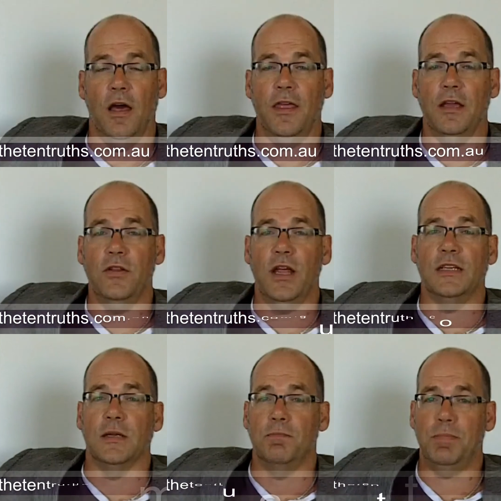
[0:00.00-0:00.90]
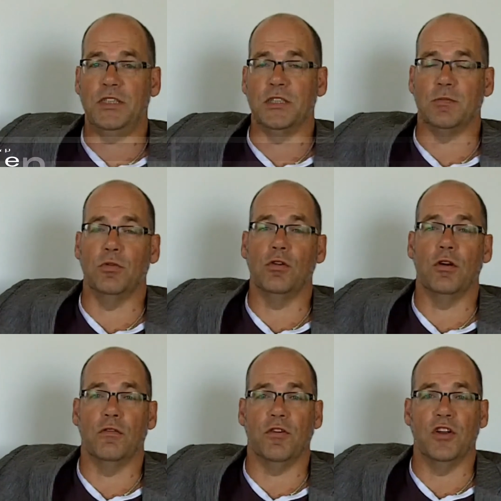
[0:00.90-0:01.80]
I think of it as a business
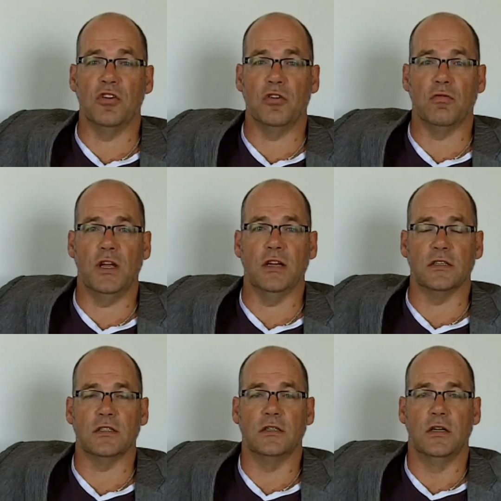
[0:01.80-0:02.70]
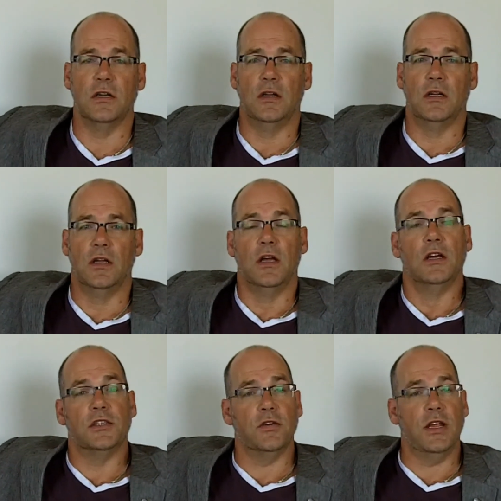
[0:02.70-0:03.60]
book for non-readers.
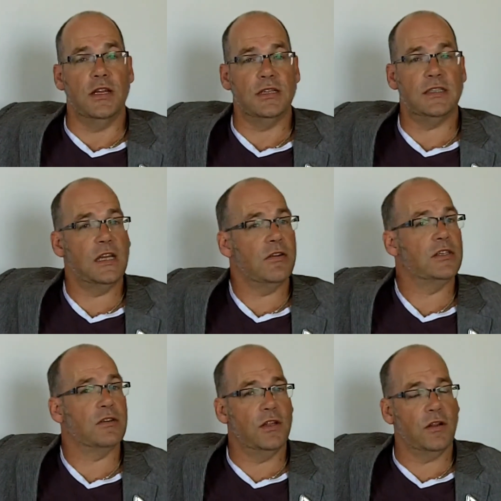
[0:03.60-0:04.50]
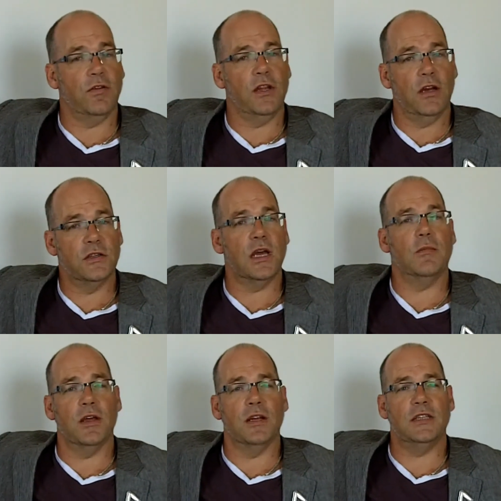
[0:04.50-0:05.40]
So in this series of little videos,
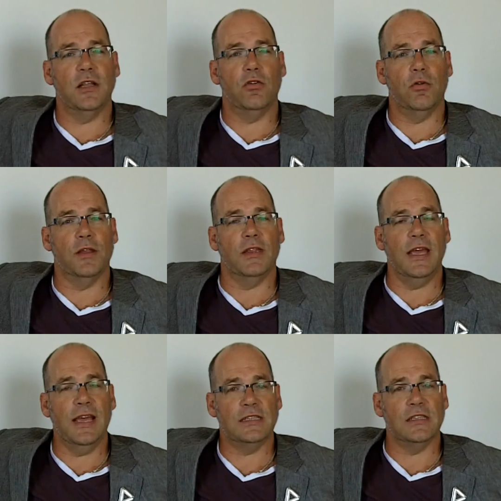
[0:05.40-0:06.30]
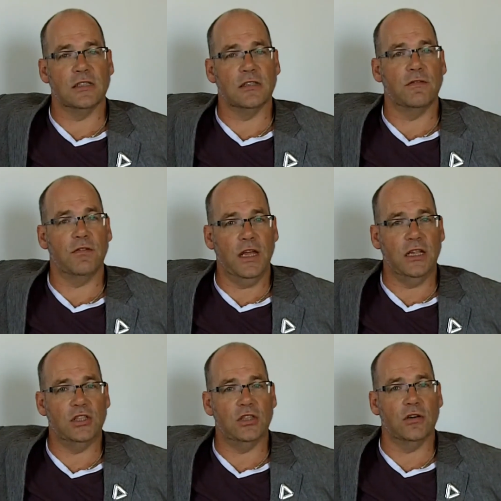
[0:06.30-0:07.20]
I'm going to tell you about the essence of
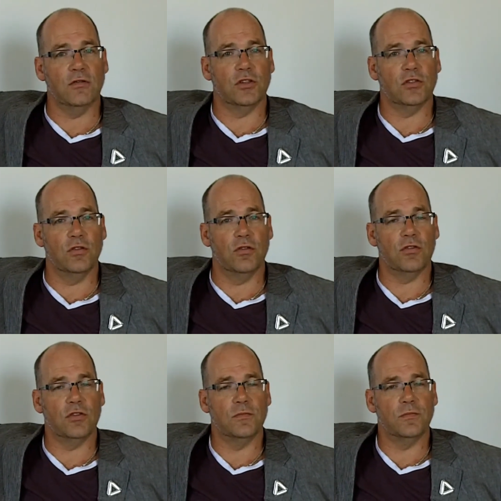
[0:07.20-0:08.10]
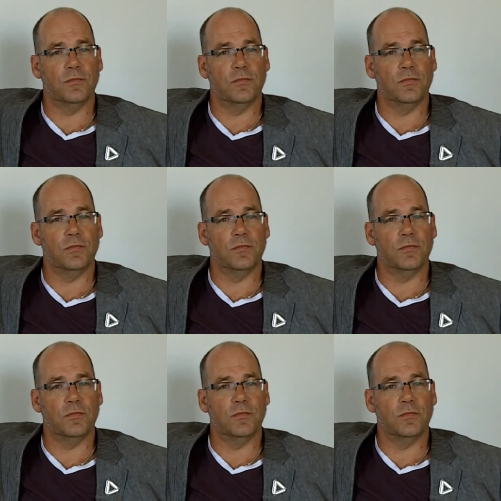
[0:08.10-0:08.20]
each of the truths.